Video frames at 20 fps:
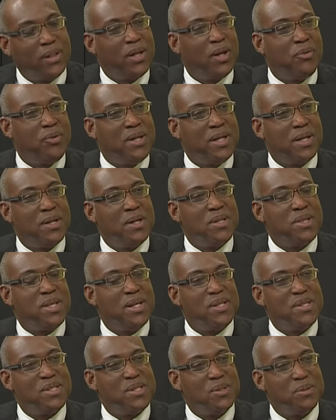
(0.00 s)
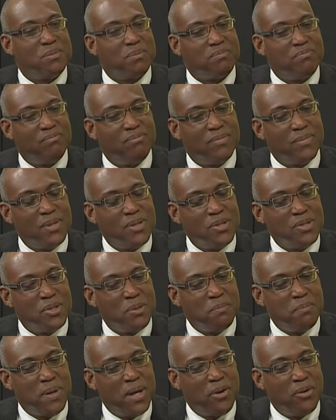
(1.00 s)
are the critical things
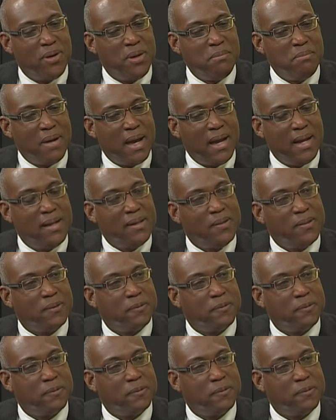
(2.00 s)
to bear in mind?